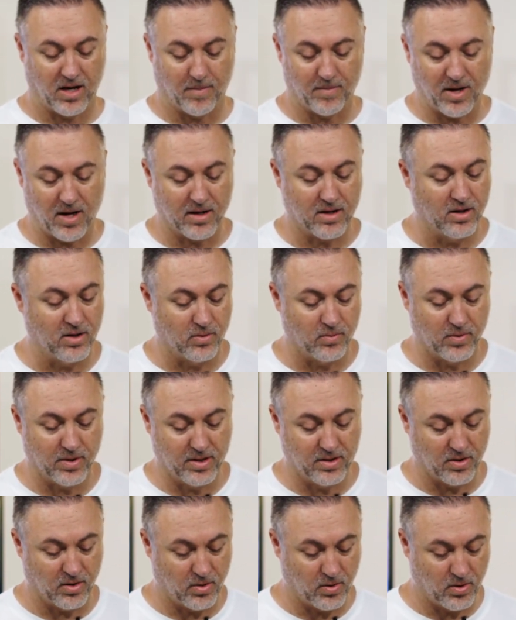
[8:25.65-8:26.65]
I'm not going to
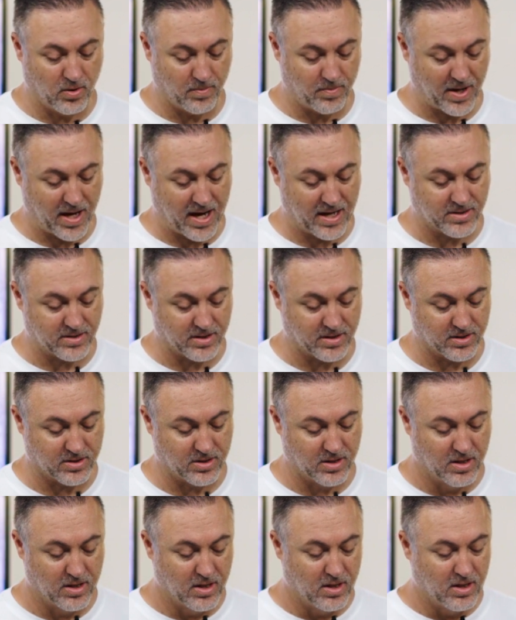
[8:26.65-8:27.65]
read the whole passage,